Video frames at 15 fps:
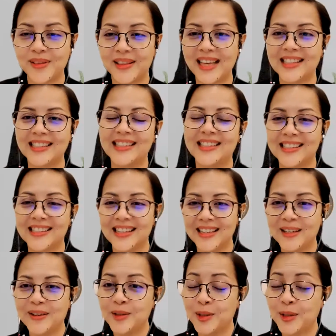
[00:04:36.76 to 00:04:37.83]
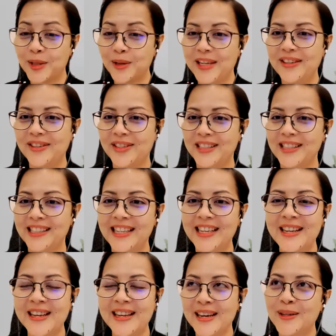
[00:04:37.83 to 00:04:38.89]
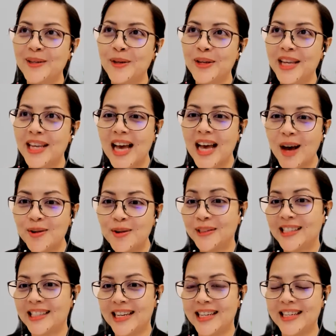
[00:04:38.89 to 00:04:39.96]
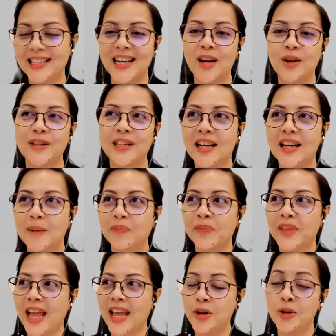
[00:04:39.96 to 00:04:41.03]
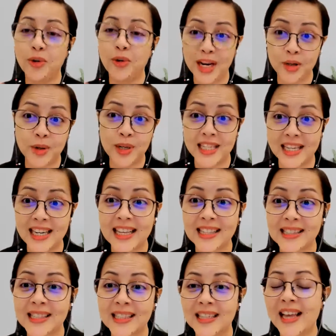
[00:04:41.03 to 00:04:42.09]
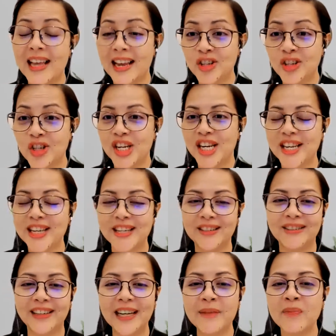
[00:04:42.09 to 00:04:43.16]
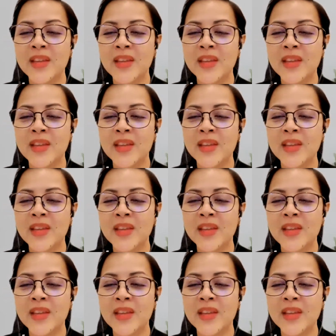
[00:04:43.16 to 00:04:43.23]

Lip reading: that's so interesting to hear how you started out and you graduated as an engineer, right?